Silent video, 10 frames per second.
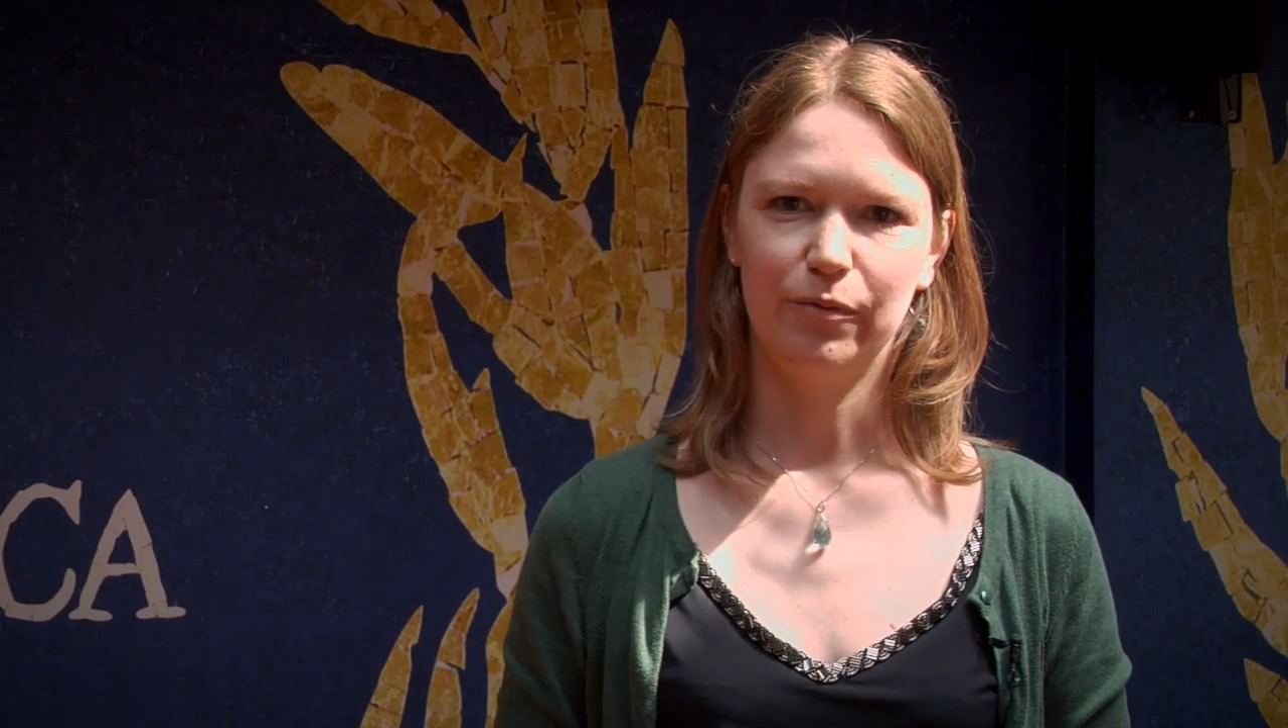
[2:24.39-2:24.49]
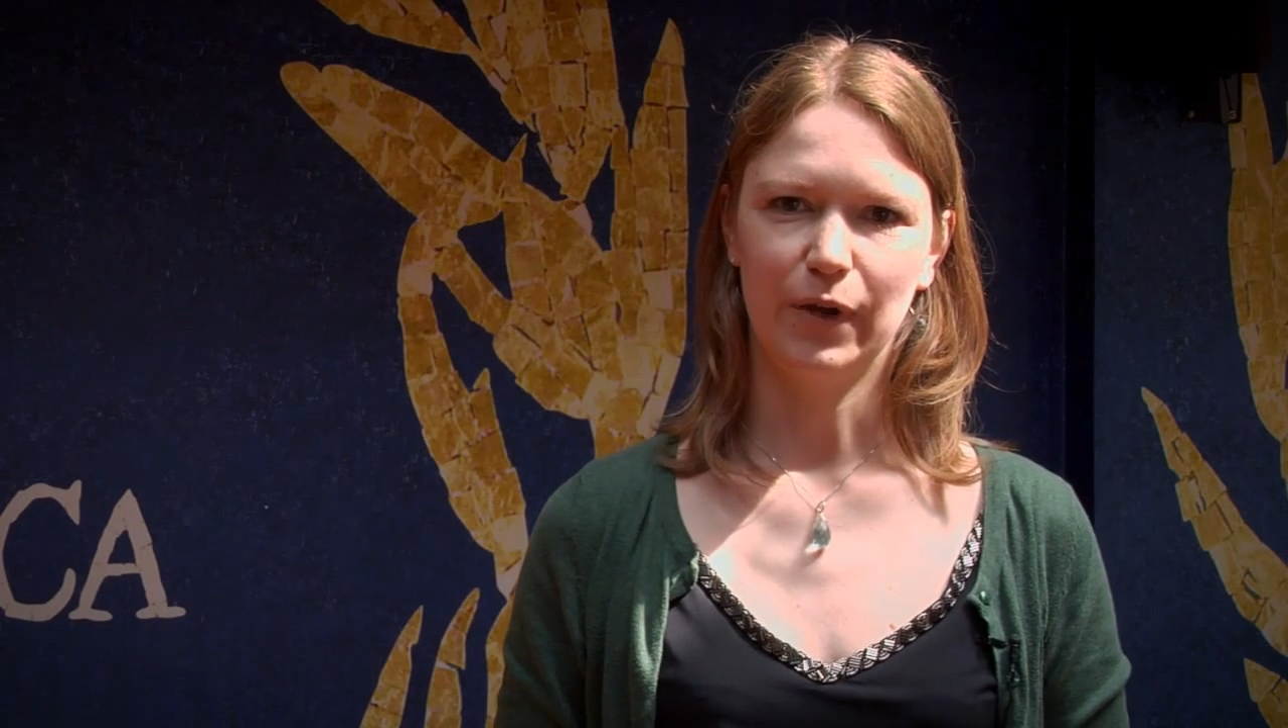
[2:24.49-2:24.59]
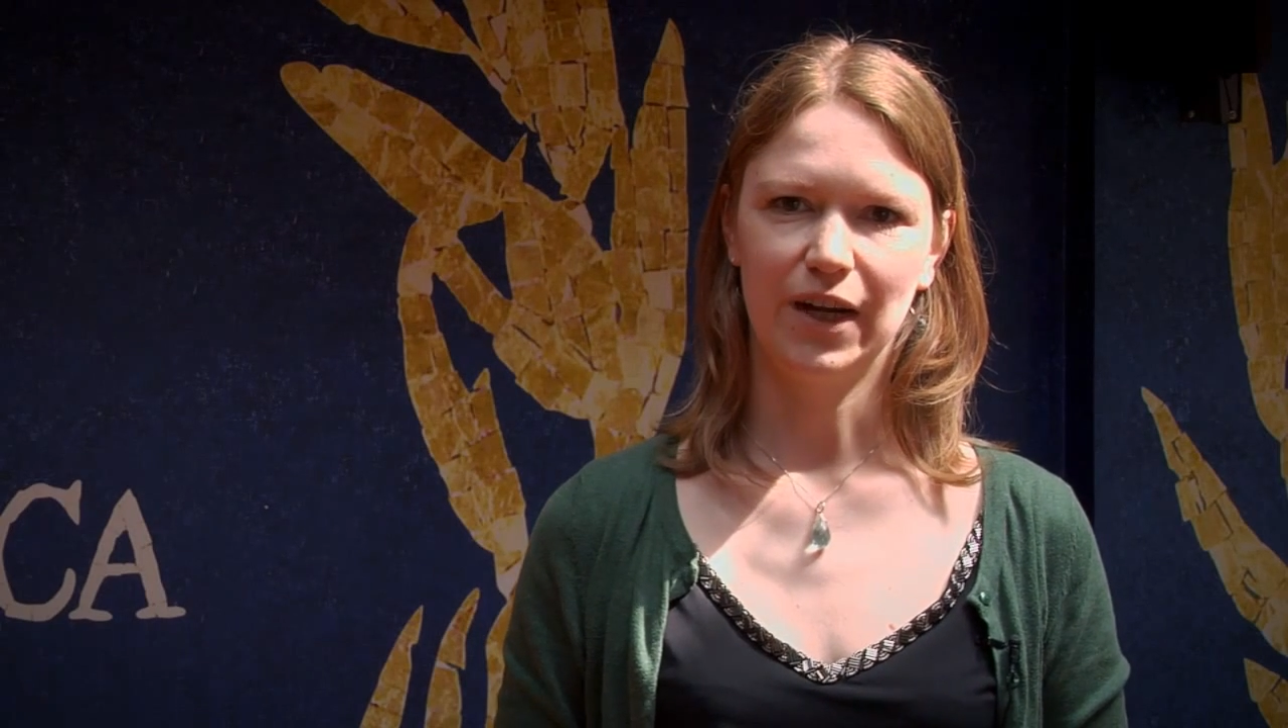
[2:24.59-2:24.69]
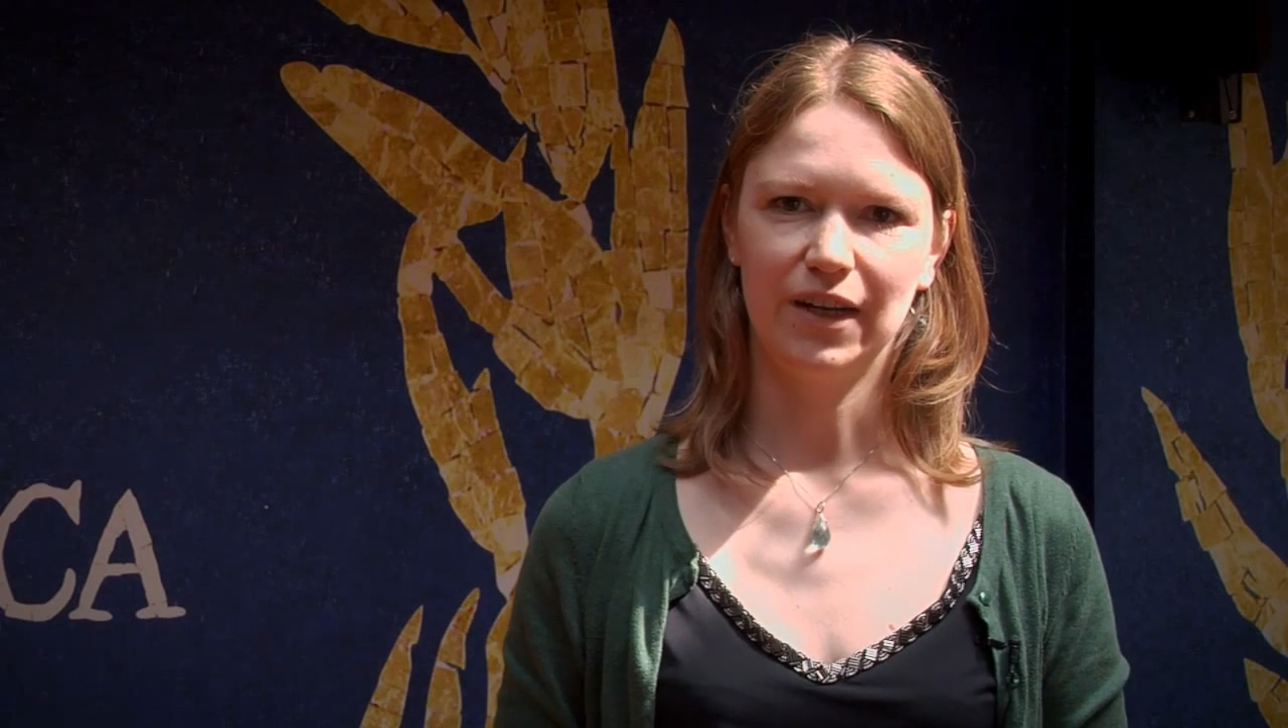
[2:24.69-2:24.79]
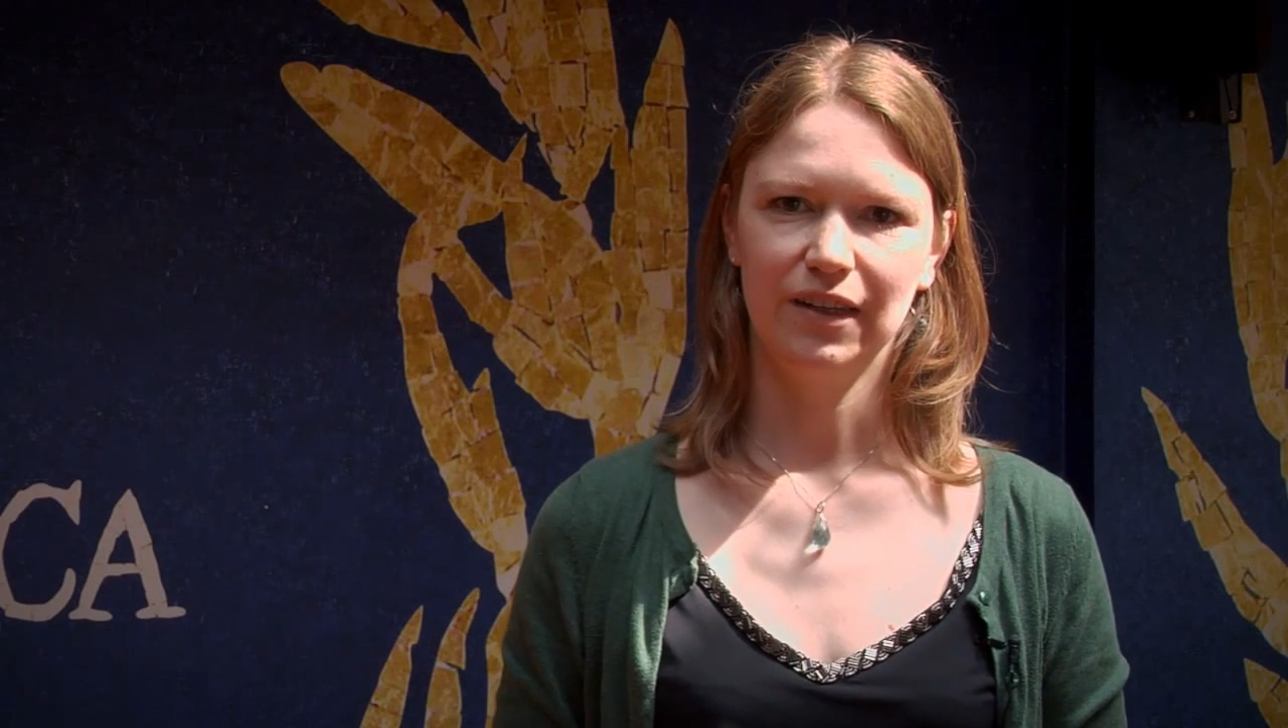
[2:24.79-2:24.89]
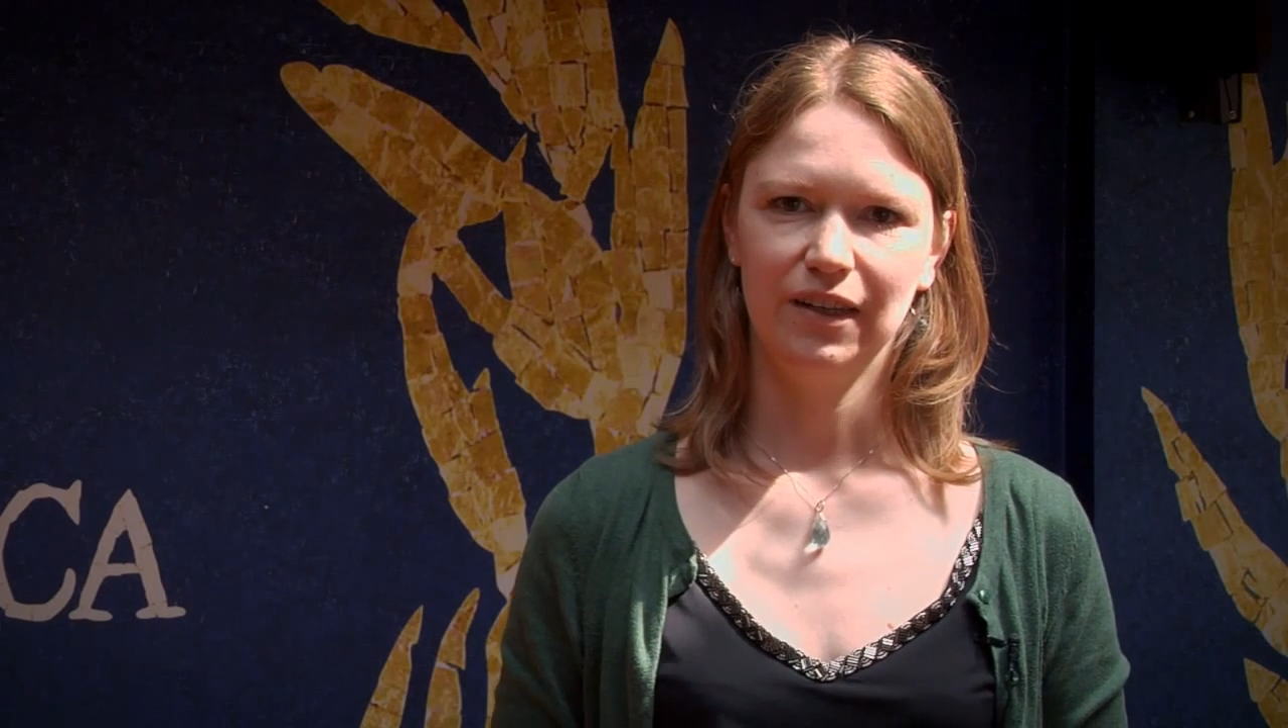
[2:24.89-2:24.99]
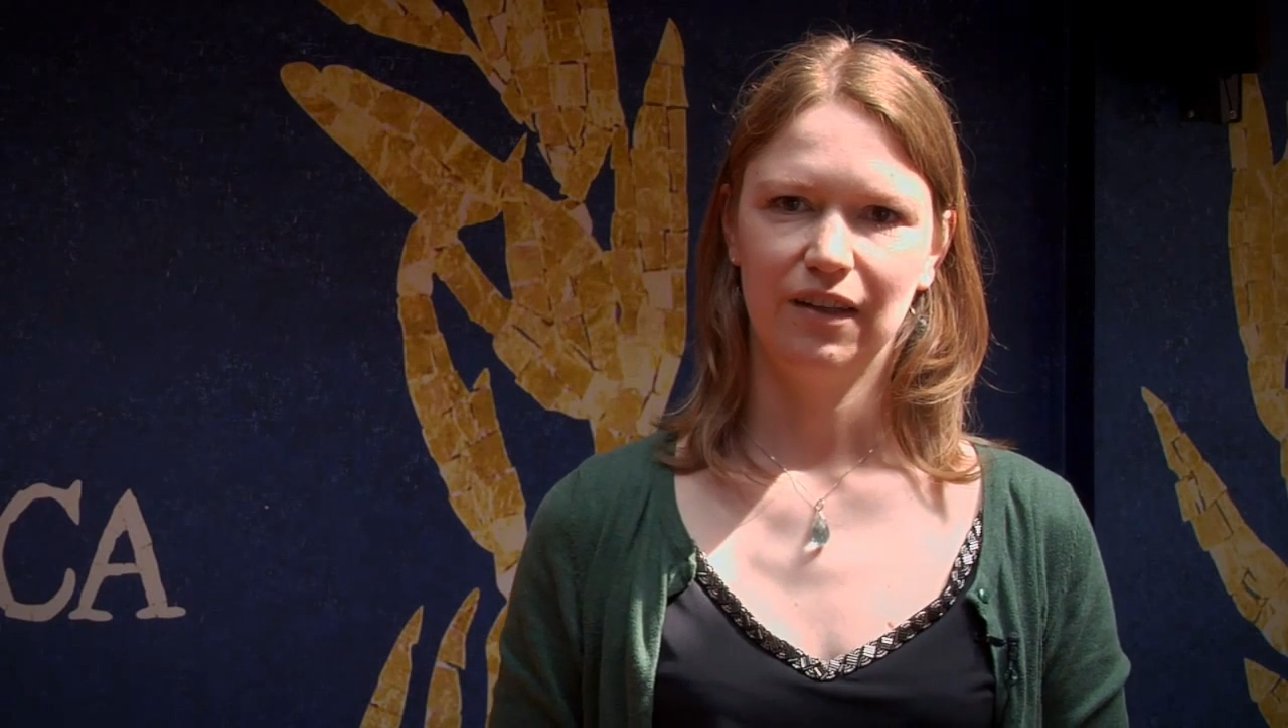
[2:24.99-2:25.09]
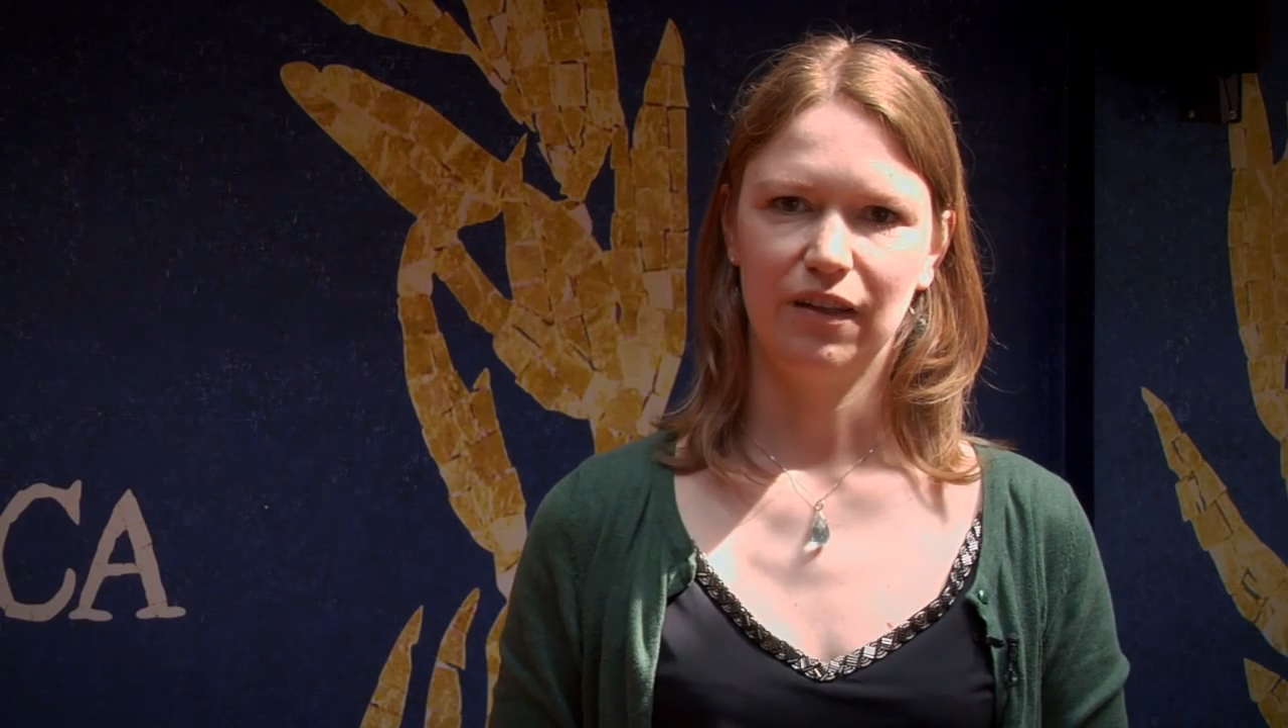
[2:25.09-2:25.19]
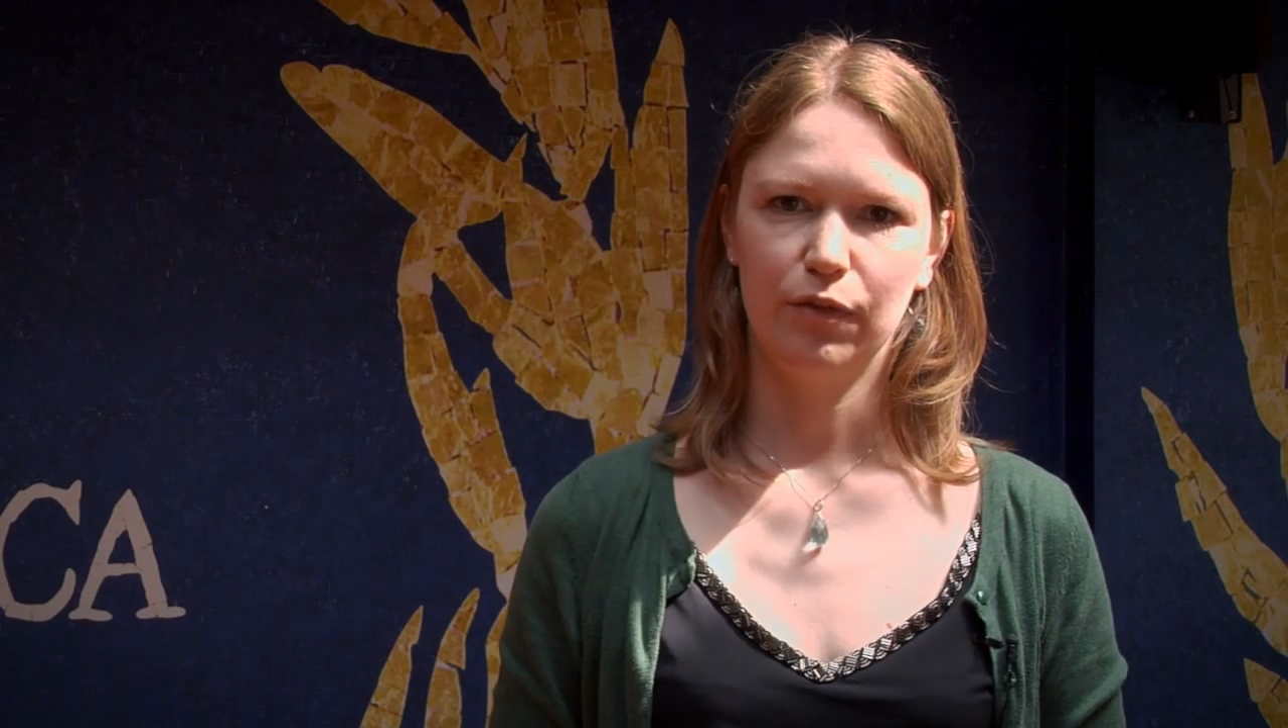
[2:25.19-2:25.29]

where